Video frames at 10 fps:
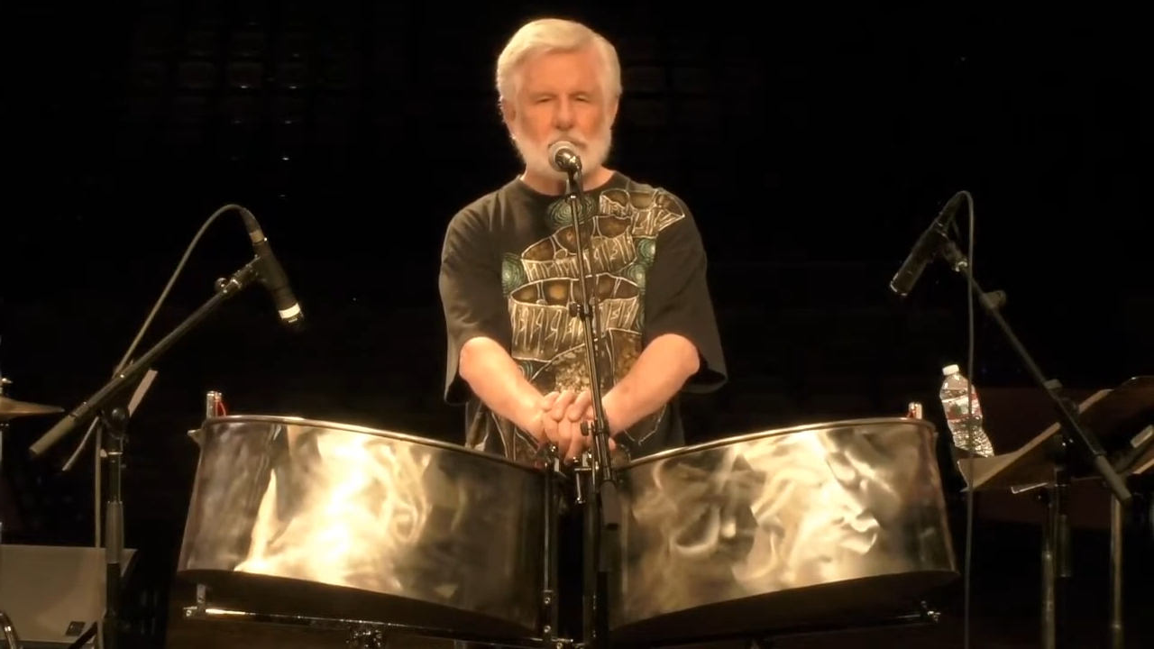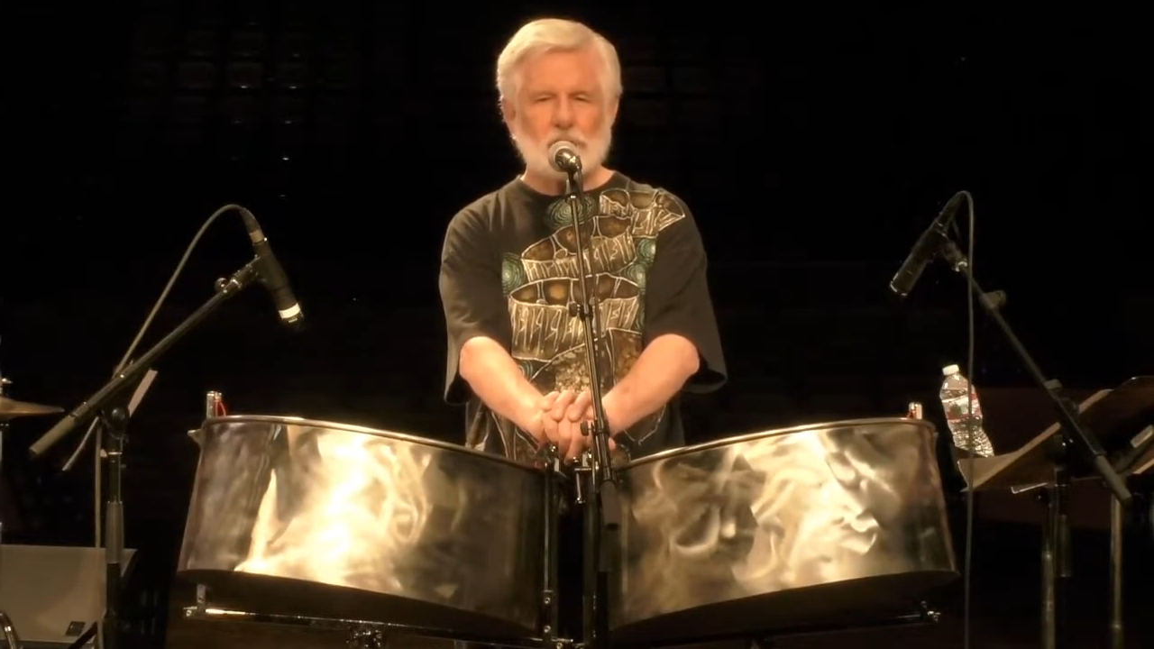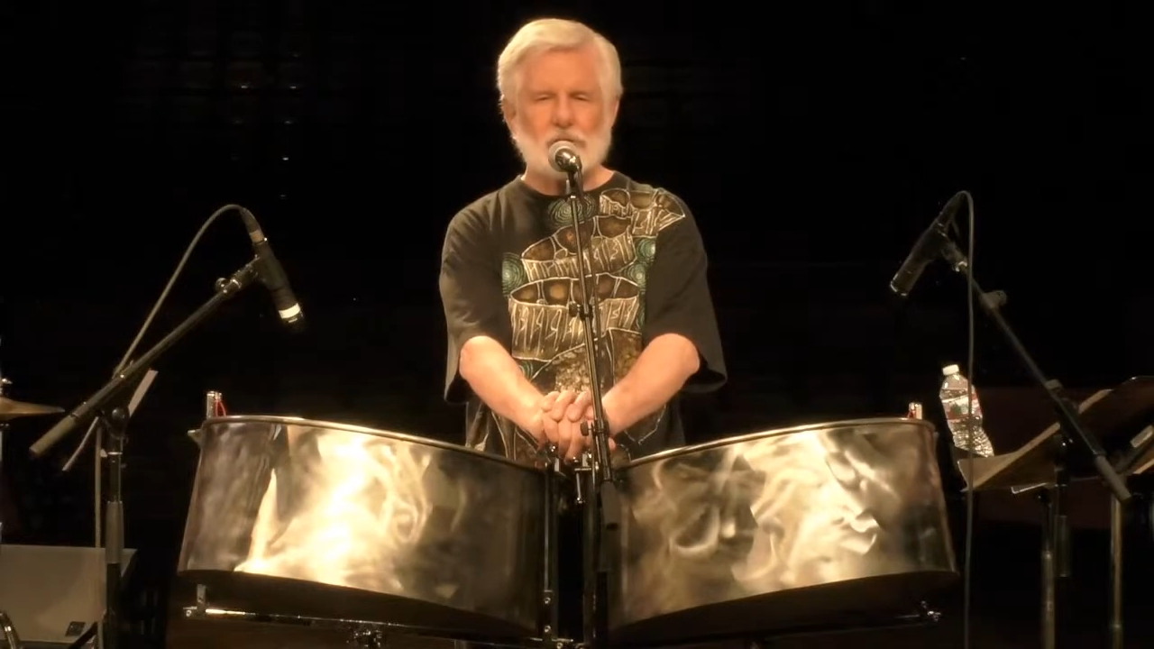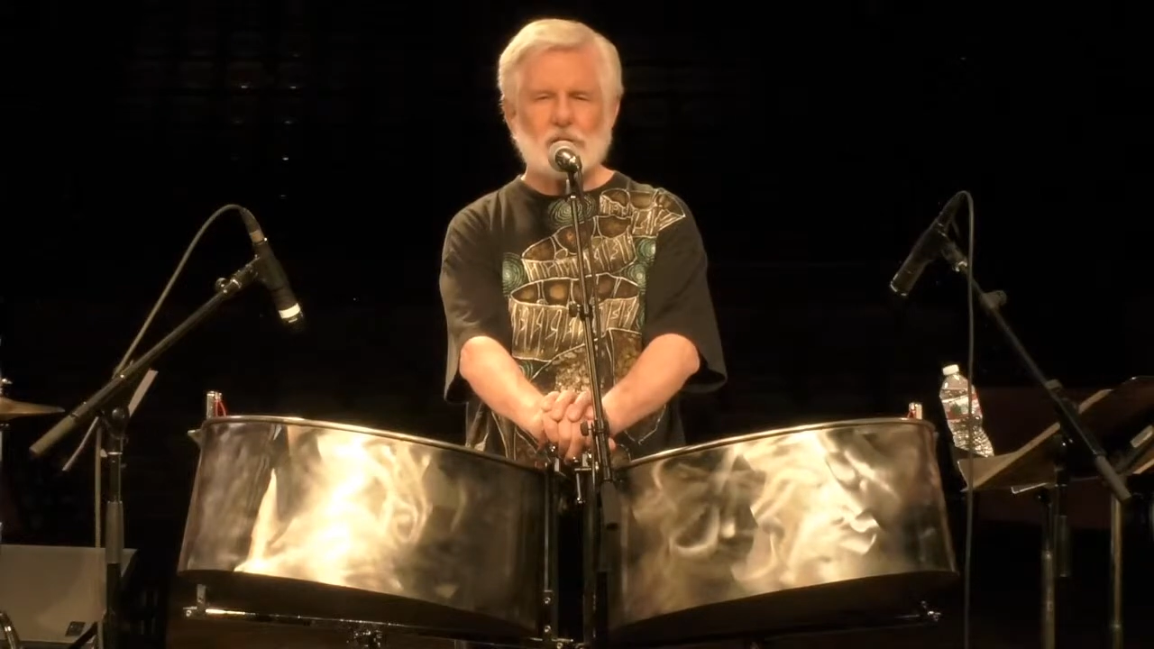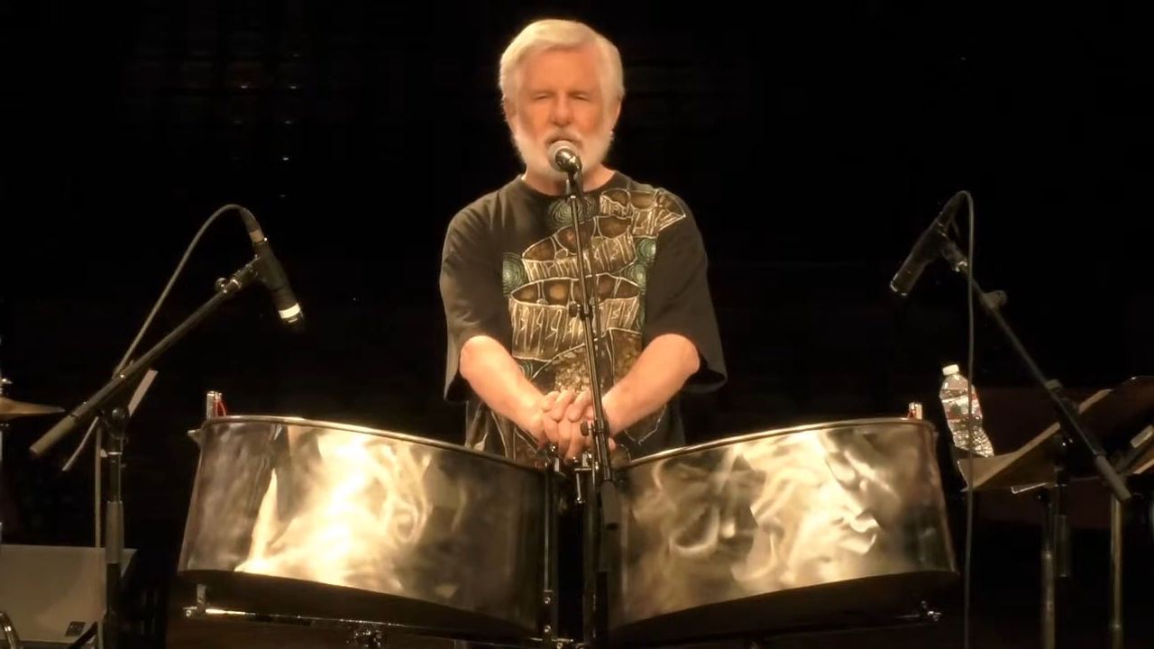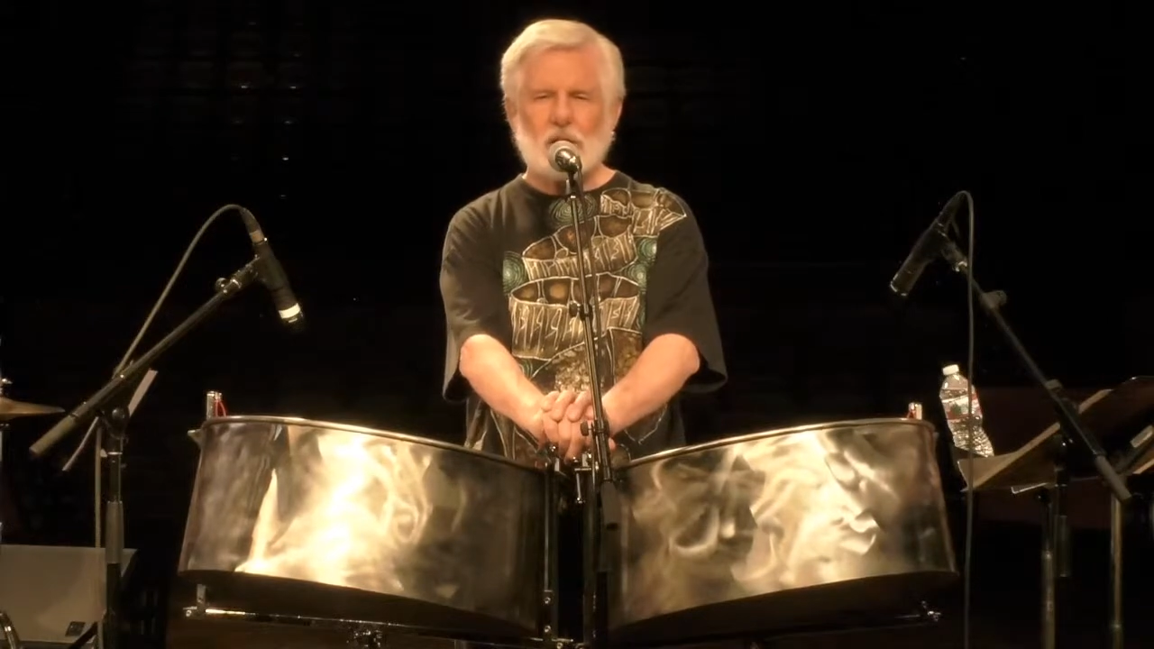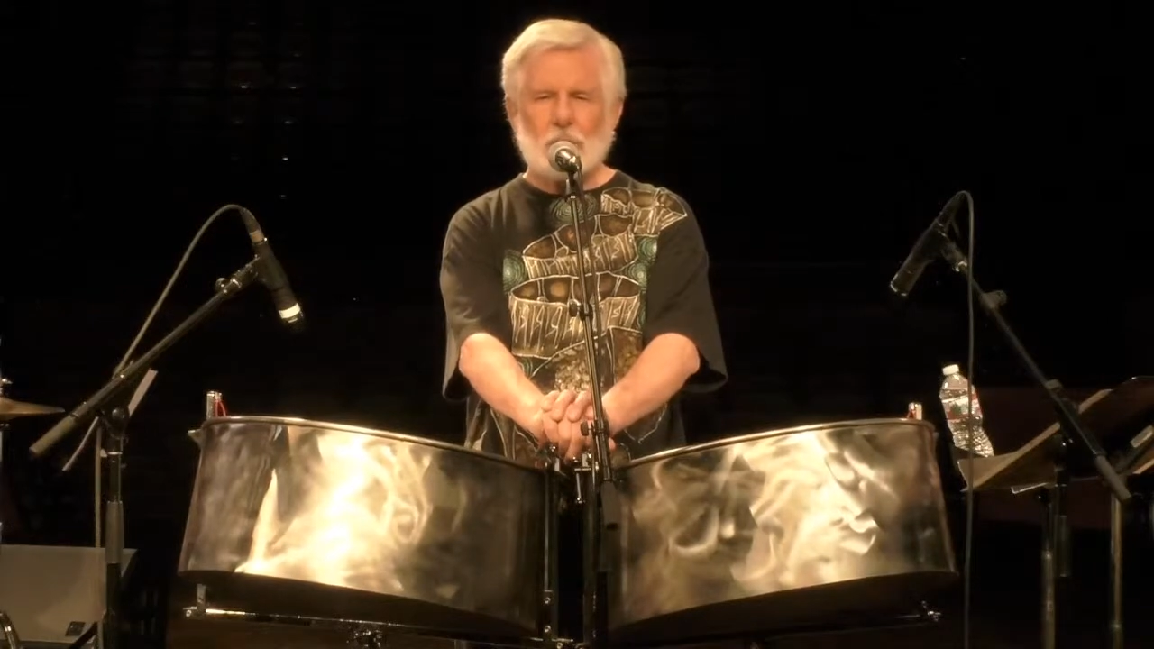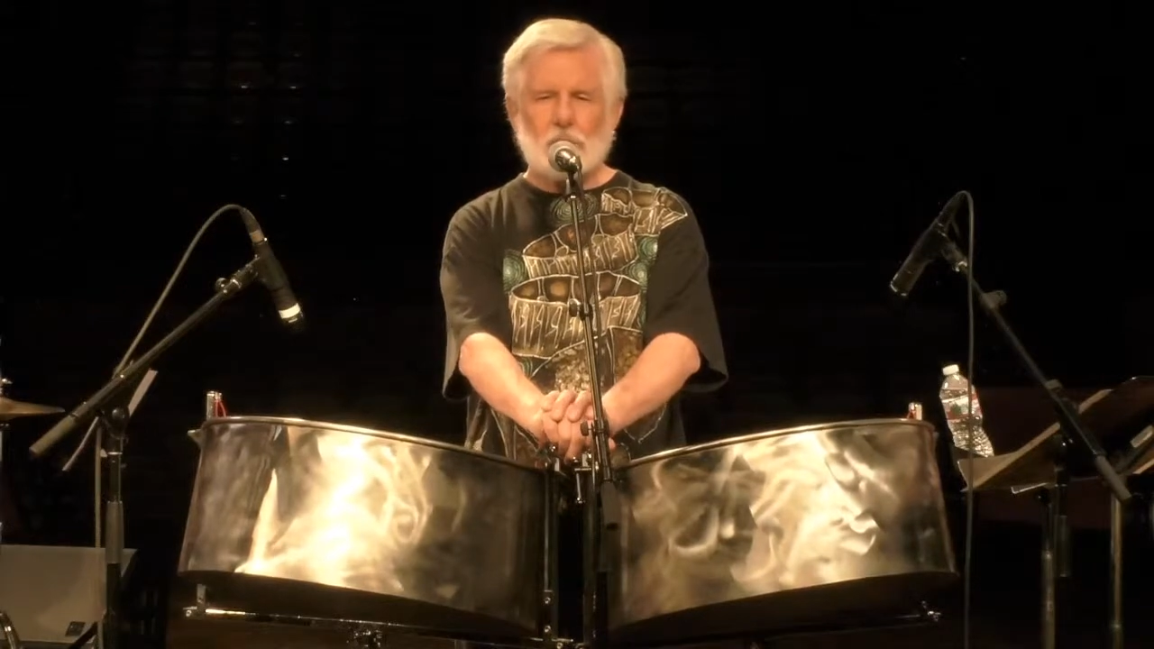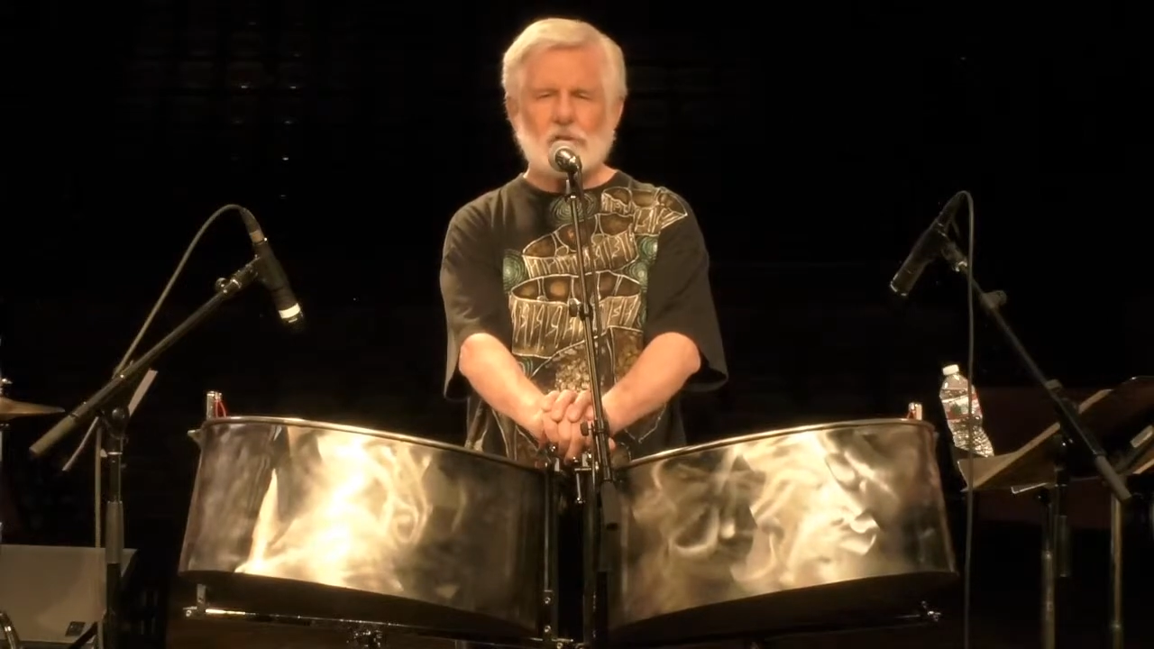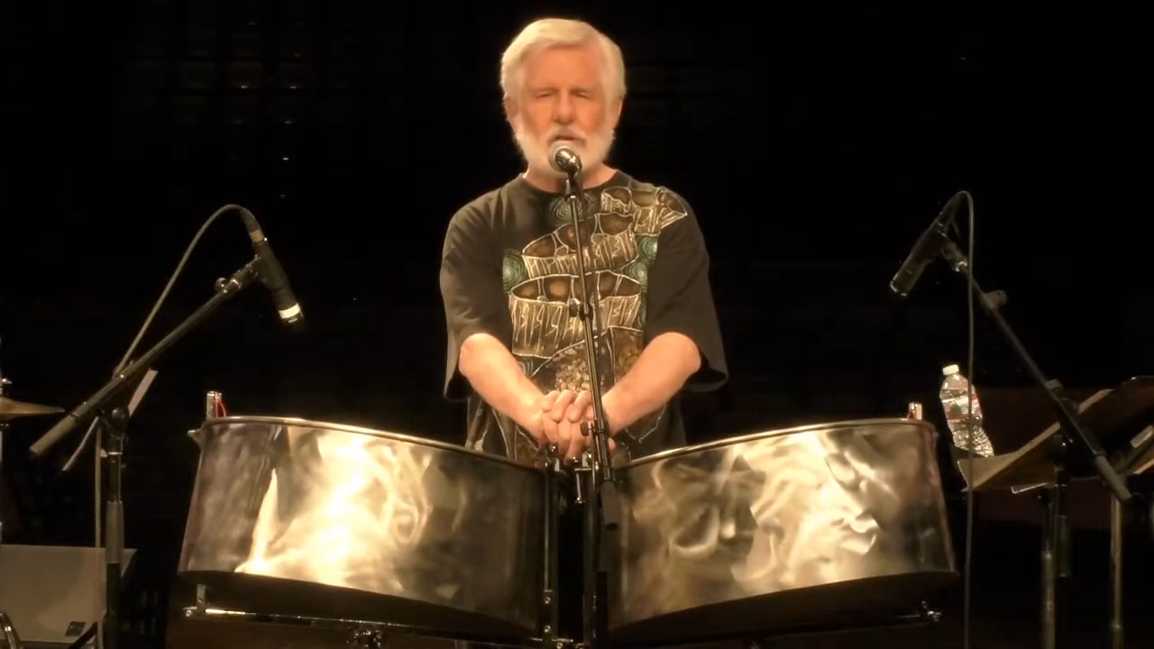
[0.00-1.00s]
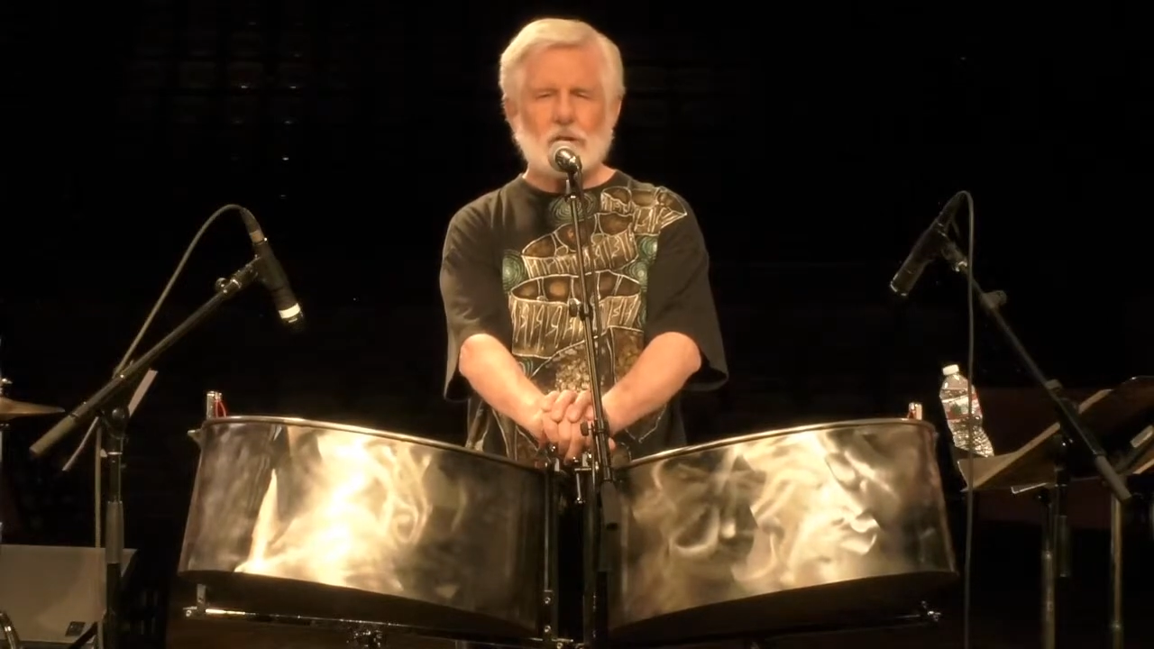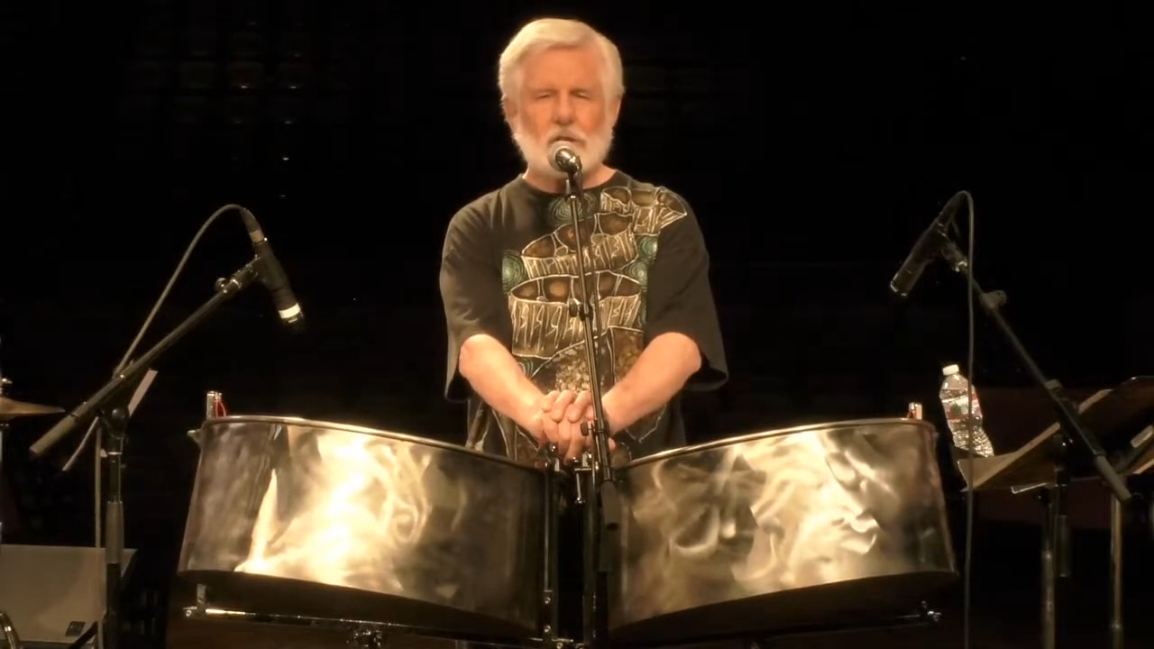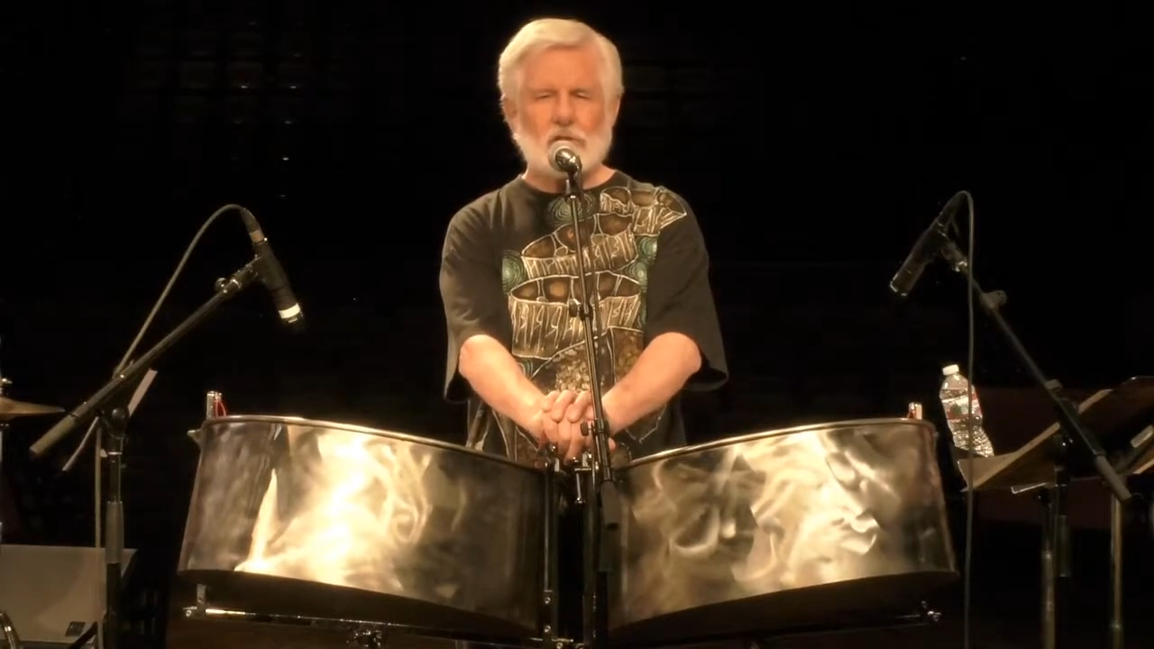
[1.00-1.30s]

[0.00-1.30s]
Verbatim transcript: Because musical